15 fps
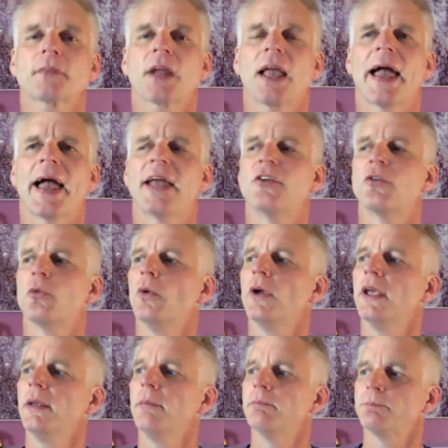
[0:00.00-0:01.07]
and
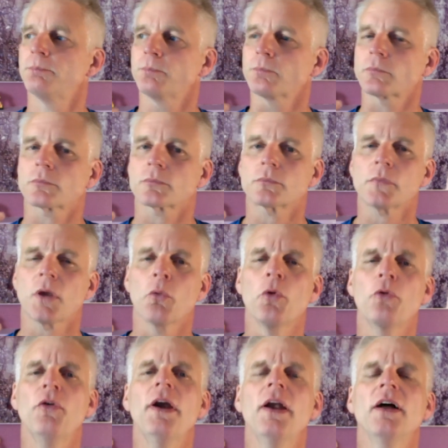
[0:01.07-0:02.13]
we
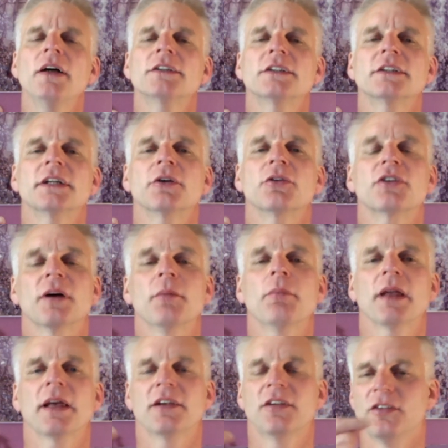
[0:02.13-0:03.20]
realised that there were some
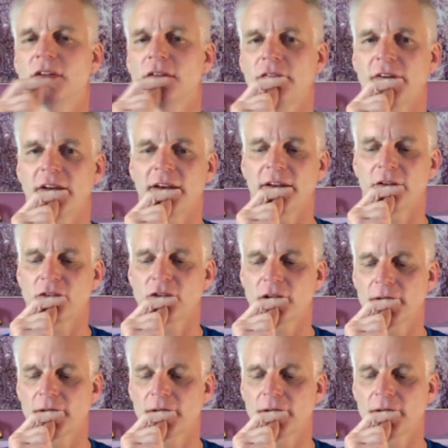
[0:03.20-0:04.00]
places, and in fact, there was